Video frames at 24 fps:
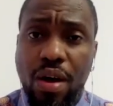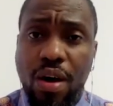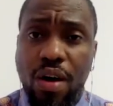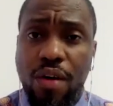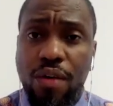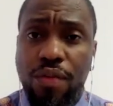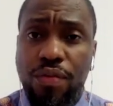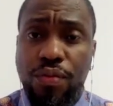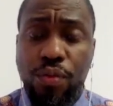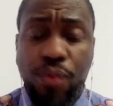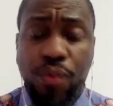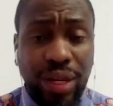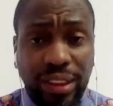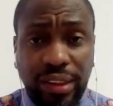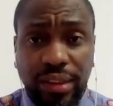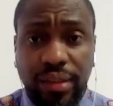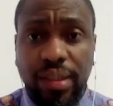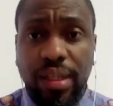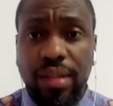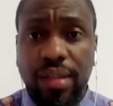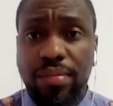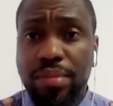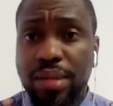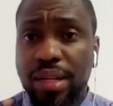of
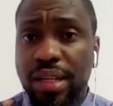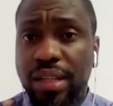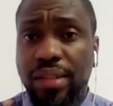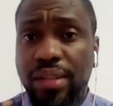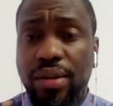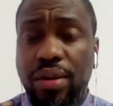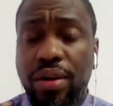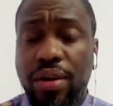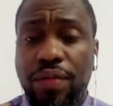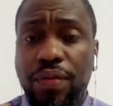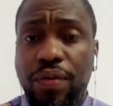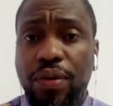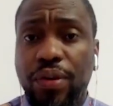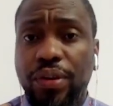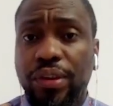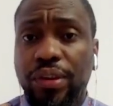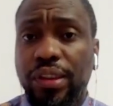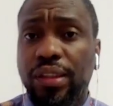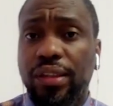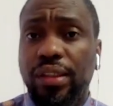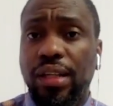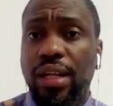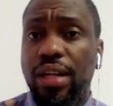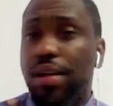Western military
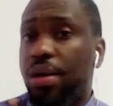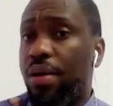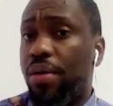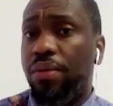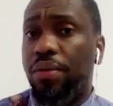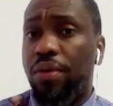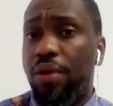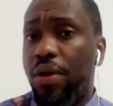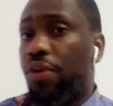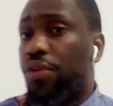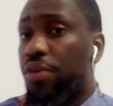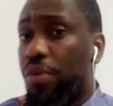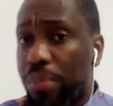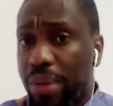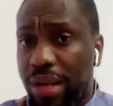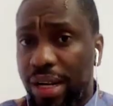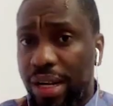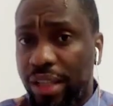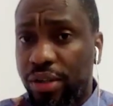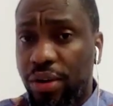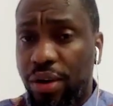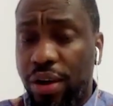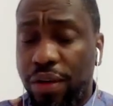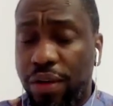forces and uh, other
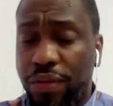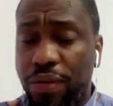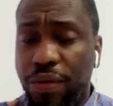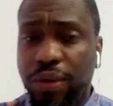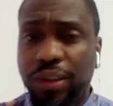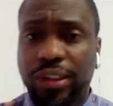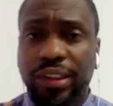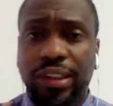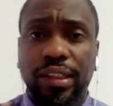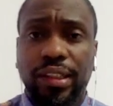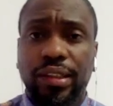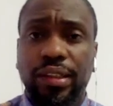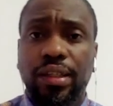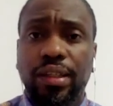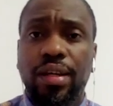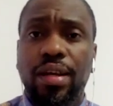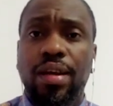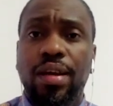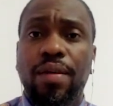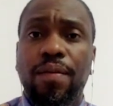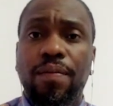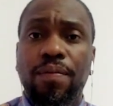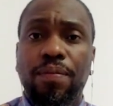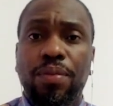military forces.
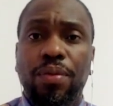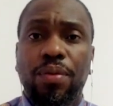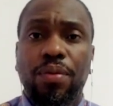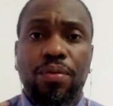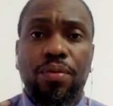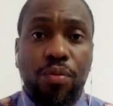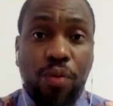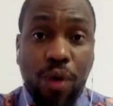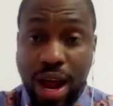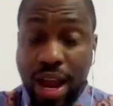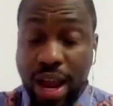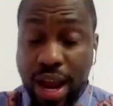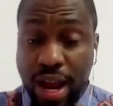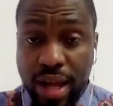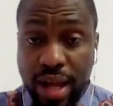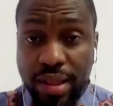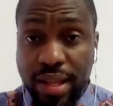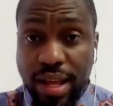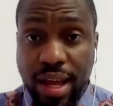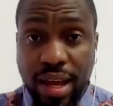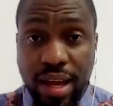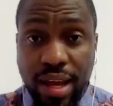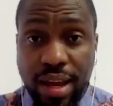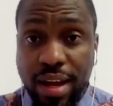Why are
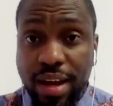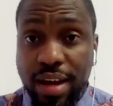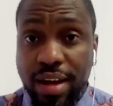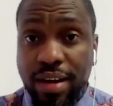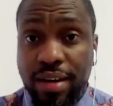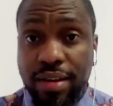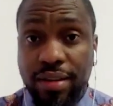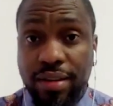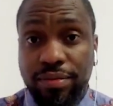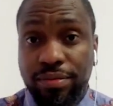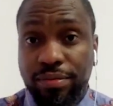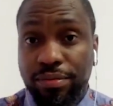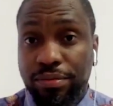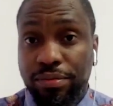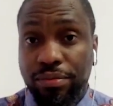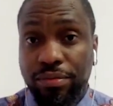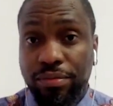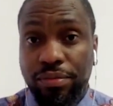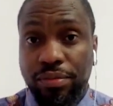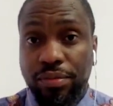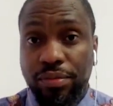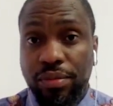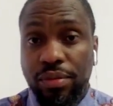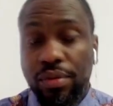they here?
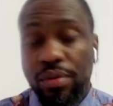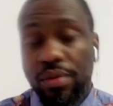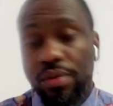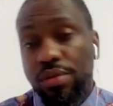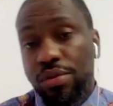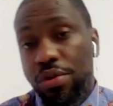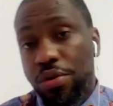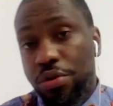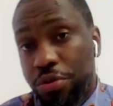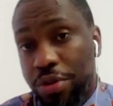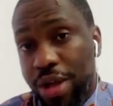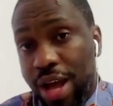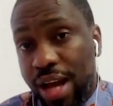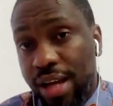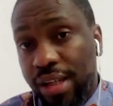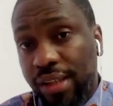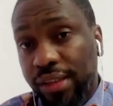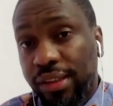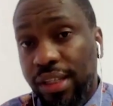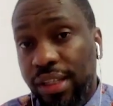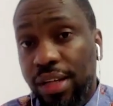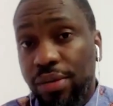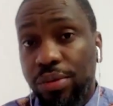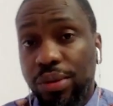The
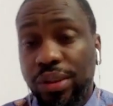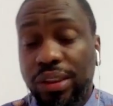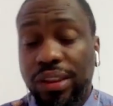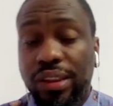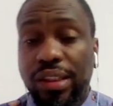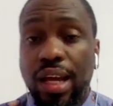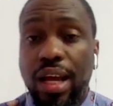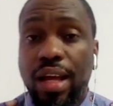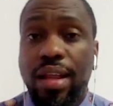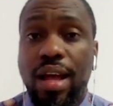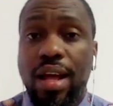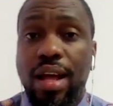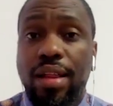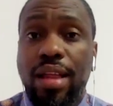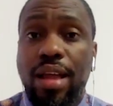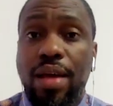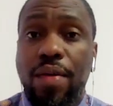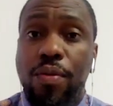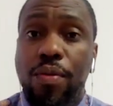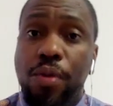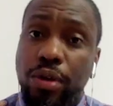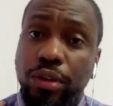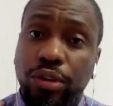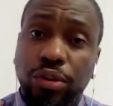United States will say that
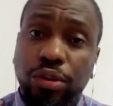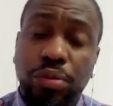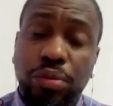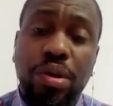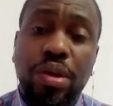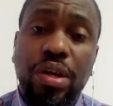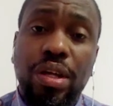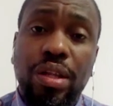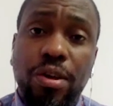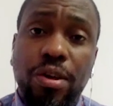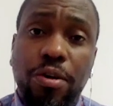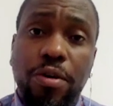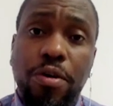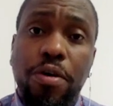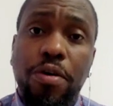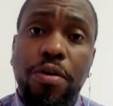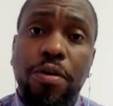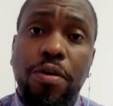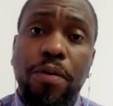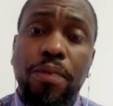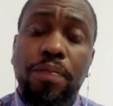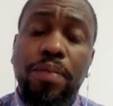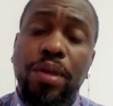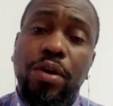they want to be in the
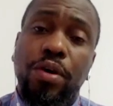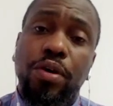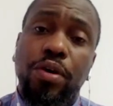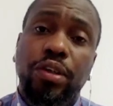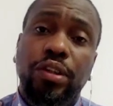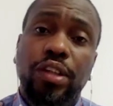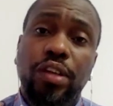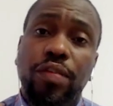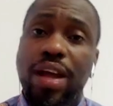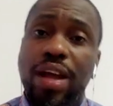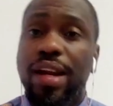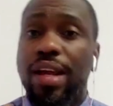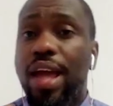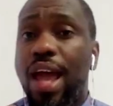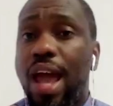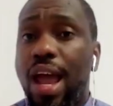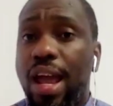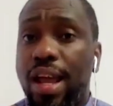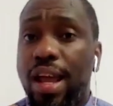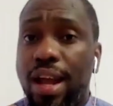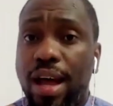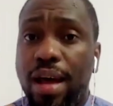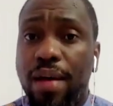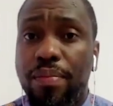Congo because of
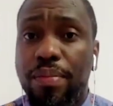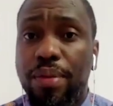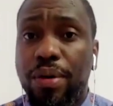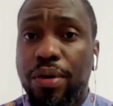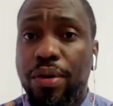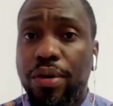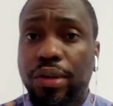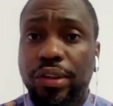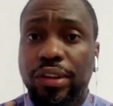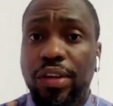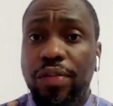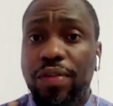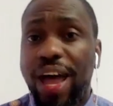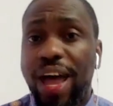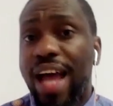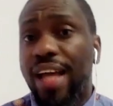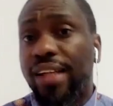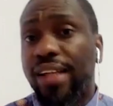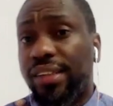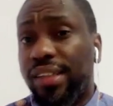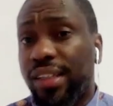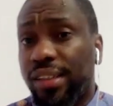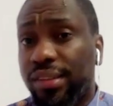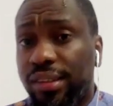Al-Qaeda, because of
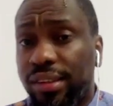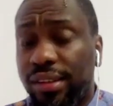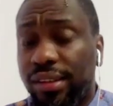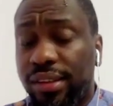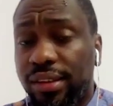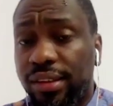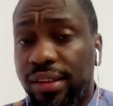ISIS.